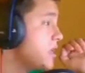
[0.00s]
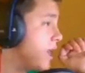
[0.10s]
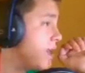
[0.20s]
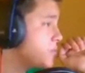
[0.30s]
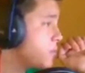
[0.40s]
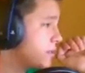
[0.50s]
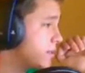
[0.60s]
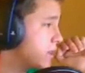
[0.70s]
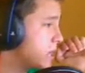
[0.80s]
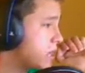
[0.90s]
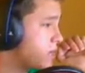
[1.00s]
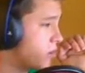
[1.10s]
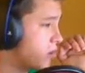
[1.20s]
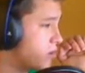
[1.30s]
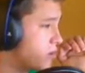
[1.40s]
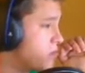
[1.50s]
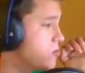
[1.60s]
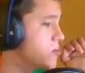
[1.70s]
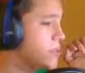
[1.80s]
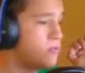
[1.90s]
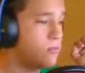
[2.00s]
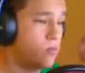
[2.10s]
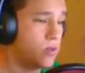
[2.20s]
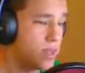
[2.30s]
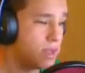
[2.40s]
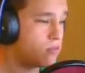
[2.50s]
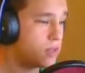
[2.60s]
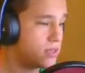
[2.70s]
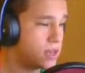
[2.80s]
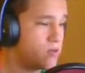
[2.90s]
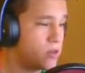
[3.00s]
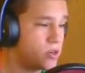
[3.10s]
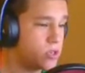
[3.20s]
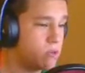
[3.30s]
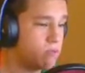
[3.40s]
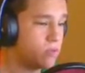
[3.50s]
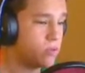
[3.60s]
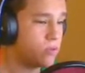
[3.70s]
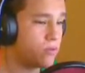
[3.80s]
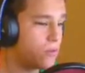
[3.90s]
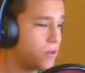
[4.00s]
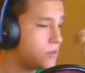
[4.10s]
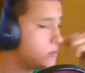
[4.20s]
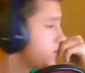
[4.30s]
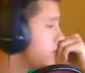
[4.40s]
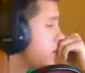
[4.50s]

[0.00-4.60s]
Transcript: GameSpot to get a lot of our gaming news, and then when that runs out, we usually go to a few other things.